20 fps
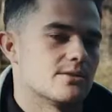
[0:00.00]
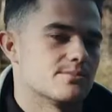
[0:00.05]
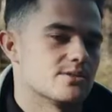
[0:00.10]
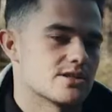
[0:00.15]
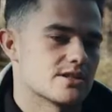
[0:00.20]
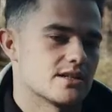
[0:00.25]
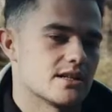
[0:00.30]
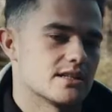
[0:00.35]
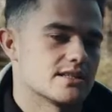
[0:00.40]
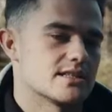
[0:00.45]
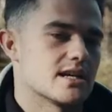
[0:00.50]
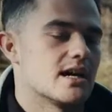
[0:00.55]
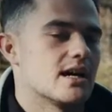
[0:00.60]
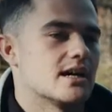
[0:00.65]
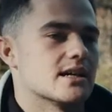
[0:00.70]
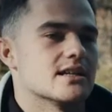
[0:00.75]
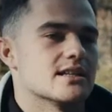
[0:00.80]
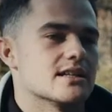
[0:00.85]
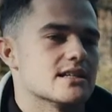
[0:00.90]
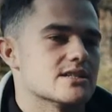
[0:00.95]
I'm just gonna
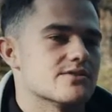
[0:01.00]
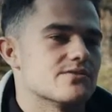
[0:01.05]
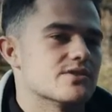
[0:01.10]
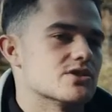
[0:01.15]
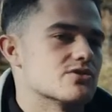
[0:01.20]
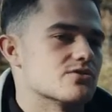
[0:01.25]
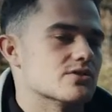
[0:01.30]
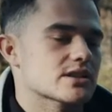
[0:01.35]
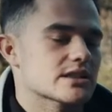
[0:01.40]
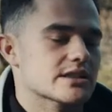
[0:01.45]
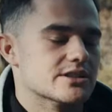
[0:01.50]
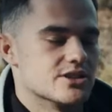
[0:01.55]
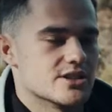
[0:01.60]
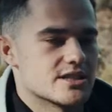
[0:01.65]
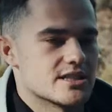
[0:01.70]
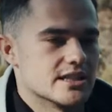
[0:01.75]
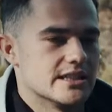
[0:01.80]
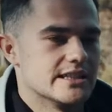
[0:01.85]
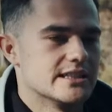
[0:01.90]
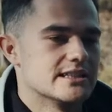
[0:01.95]
target these fish
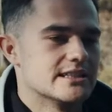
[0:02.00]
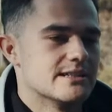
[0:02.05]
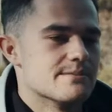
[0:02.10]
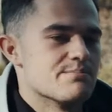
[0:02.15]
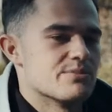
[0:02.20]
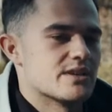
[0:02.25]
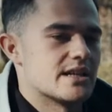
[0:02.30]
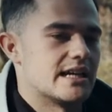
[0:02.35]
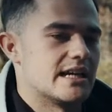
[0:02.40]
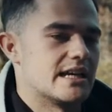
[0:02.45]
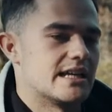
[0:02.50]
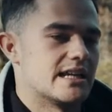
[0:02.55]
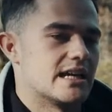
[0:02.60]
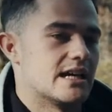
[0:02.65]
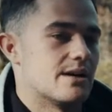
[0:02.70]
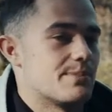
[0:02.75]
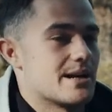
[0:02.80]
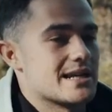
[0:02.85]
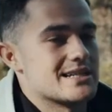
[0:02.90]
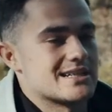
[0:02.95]
religiously. And
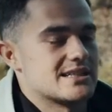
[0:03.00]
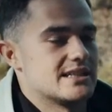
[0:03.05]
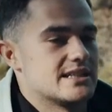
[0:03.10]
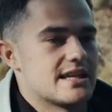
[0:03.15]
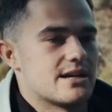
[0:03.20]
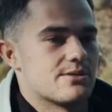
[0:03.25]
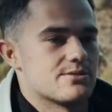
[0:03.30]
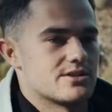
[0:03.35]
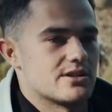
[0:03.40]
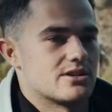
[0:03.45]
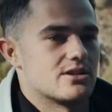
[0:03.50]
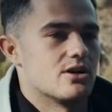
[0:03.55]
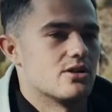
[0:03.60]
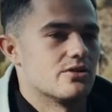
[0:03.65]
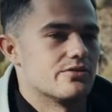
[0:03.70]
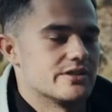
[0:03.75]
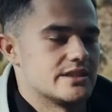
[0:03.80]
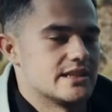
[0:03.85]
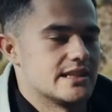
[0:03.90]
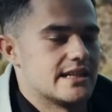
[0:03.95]
uh, basically that was the
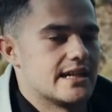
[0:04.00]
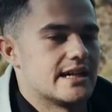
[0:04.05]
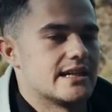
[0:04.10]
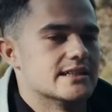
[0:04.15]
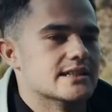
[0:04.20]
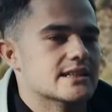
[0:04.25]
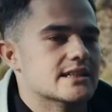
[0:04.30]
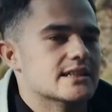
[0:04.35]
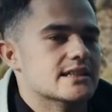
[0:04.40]
goal for today.